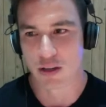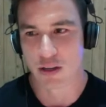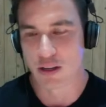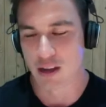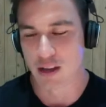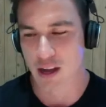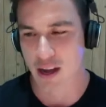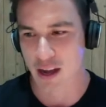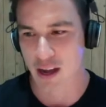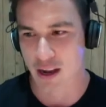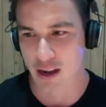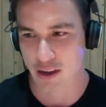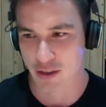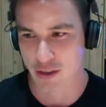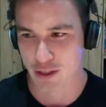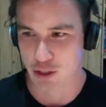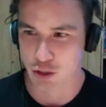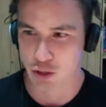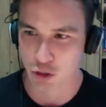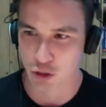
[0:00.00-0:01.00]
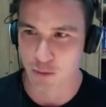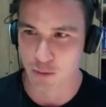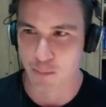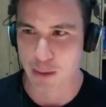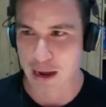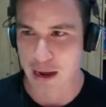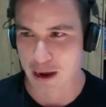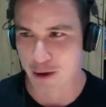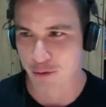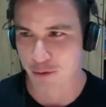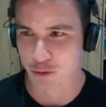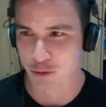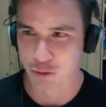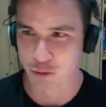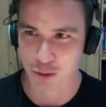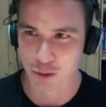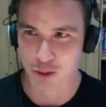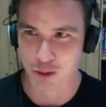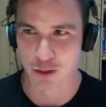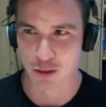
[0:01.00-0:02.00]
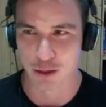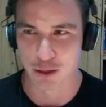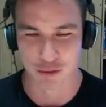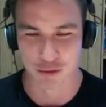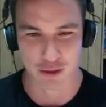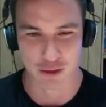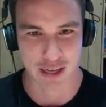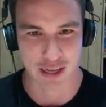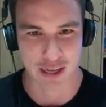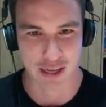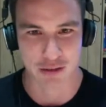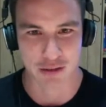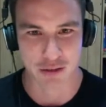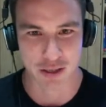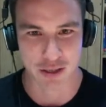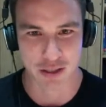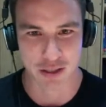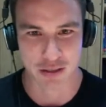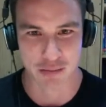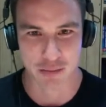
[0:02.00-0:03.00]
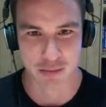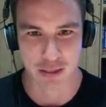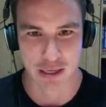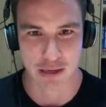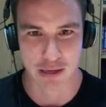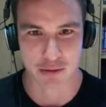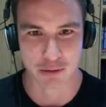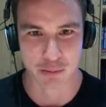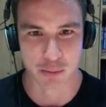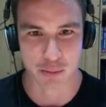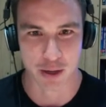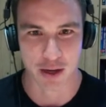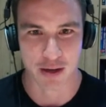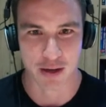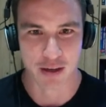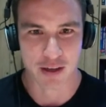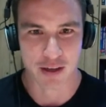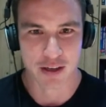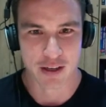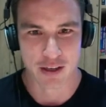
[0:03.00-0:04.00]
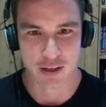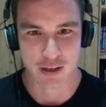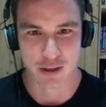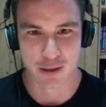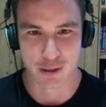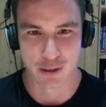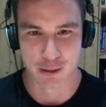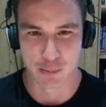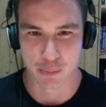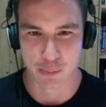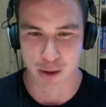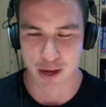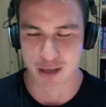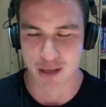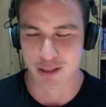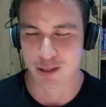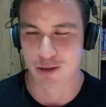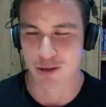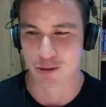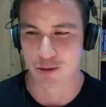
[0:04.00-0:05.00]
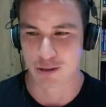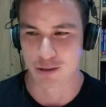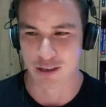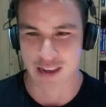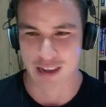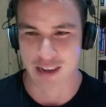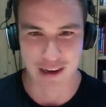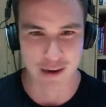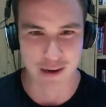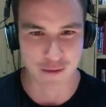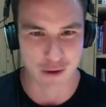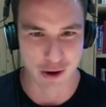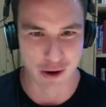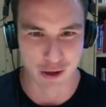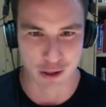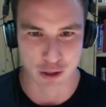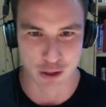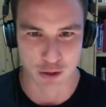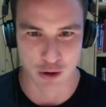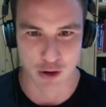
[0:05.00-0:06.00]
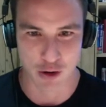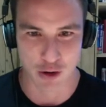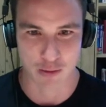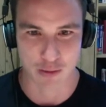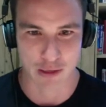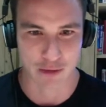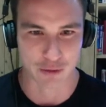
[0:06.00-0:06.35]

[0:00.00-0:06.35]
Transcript: I think strong and powerful are almost two different categories in themselves, but this is a person who's innately very strong.